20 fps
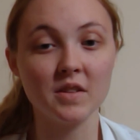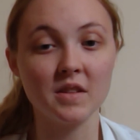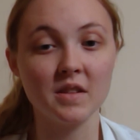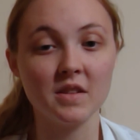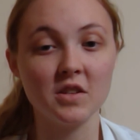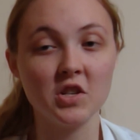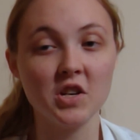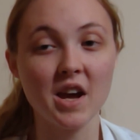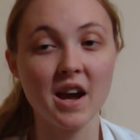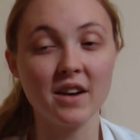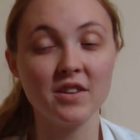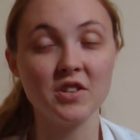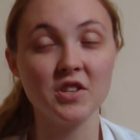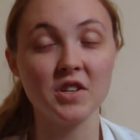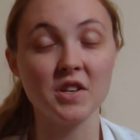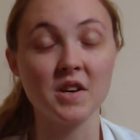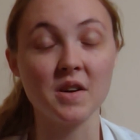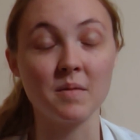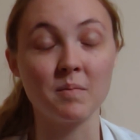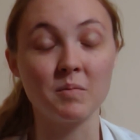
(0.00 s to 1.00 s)
she
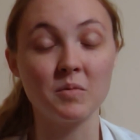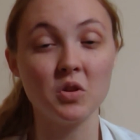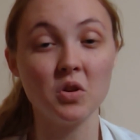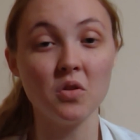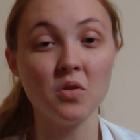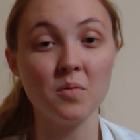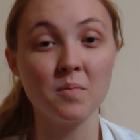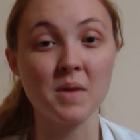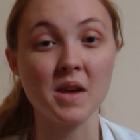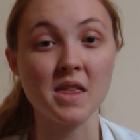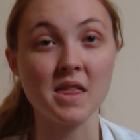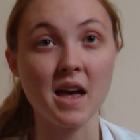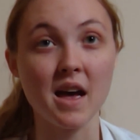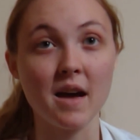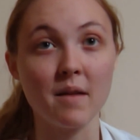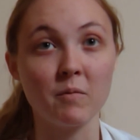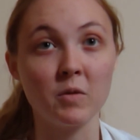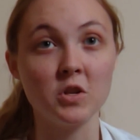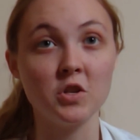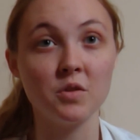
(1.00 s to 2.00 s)
actually told me
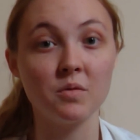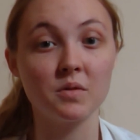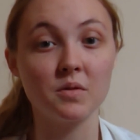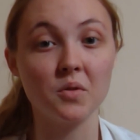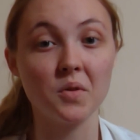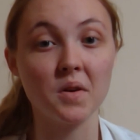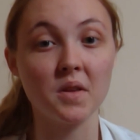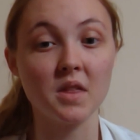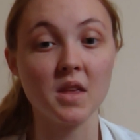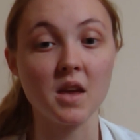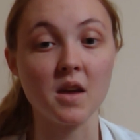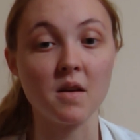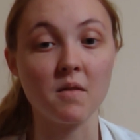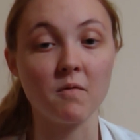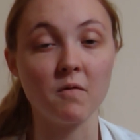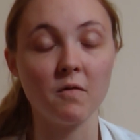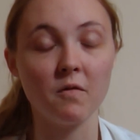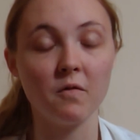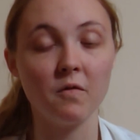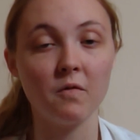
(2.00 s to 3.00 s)
that when she was doing
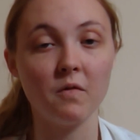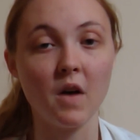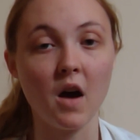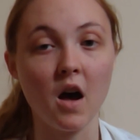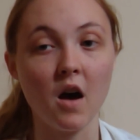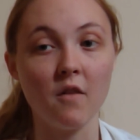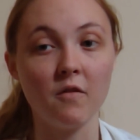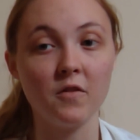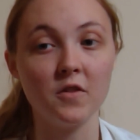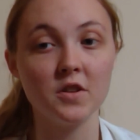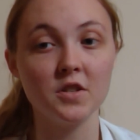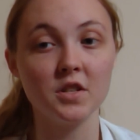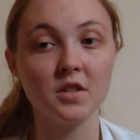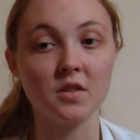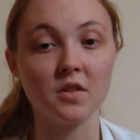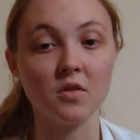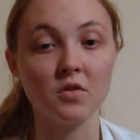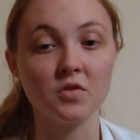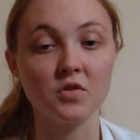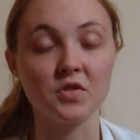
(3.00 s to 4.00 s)
the first
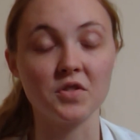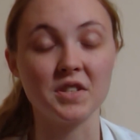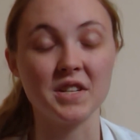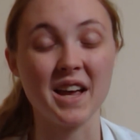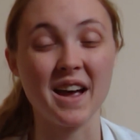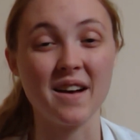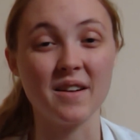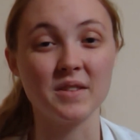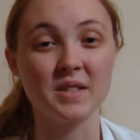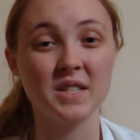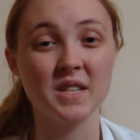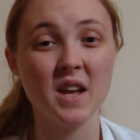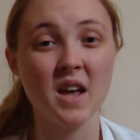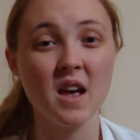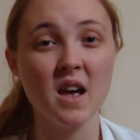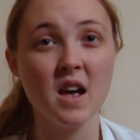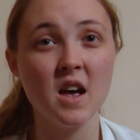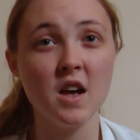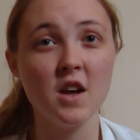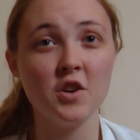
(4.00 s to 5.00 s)
ultrasounds,
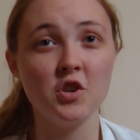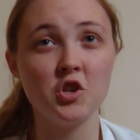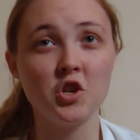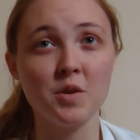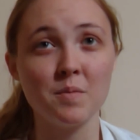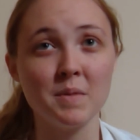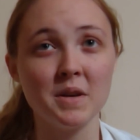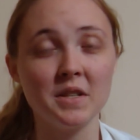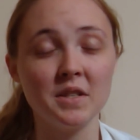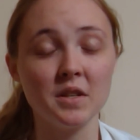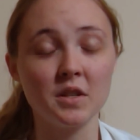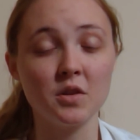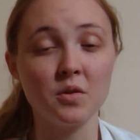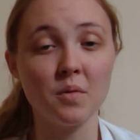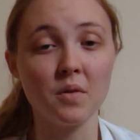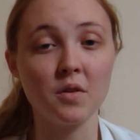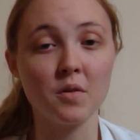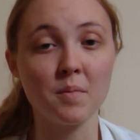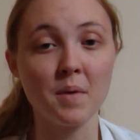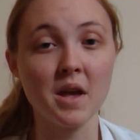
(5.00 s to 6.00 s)
she missed the two
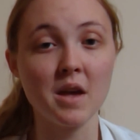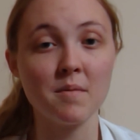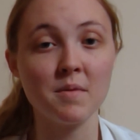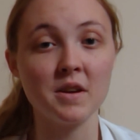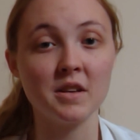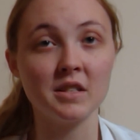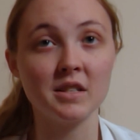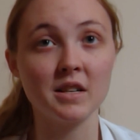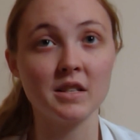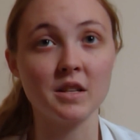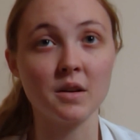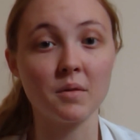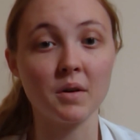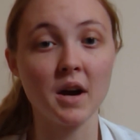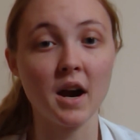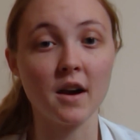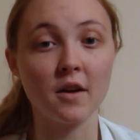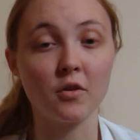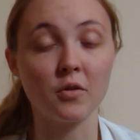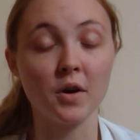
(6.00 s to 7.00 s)
other babies because they were
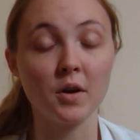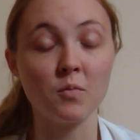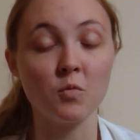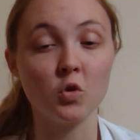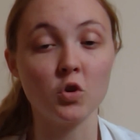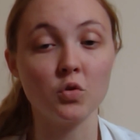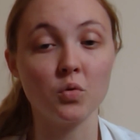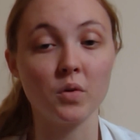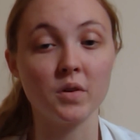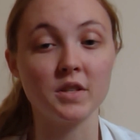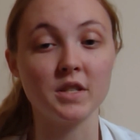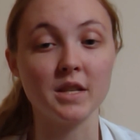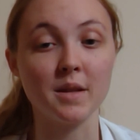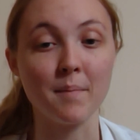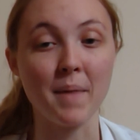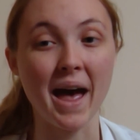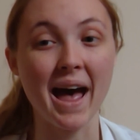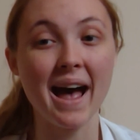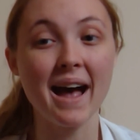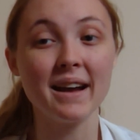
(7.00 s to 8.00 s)
kind of growing more towards the
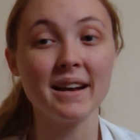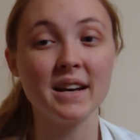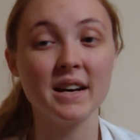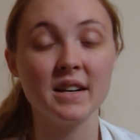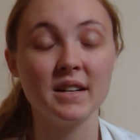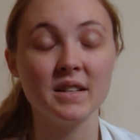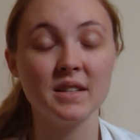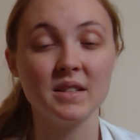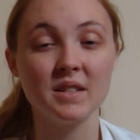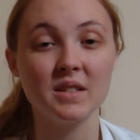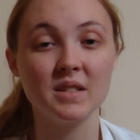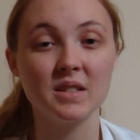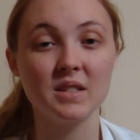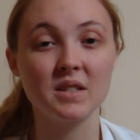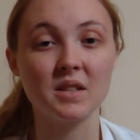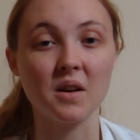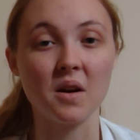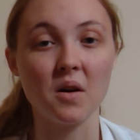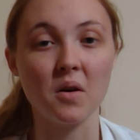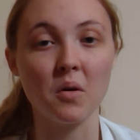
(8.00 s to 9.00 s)
back.
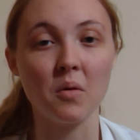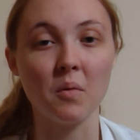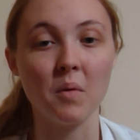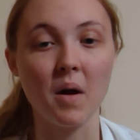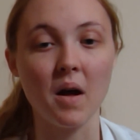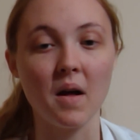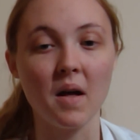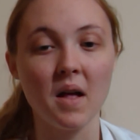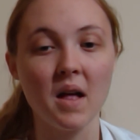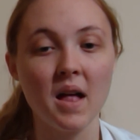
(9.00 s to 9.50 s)
So